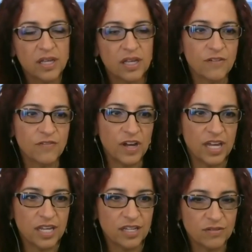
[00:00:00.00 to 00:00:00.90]
If
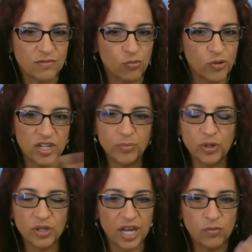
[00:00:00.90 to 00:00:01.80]
I read a
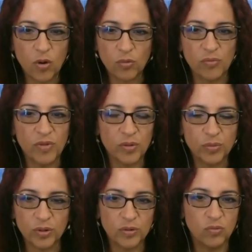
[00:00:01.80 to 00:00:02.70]
book, I won't
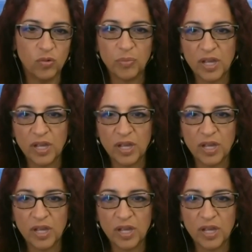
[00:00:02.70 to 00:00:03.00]
remember what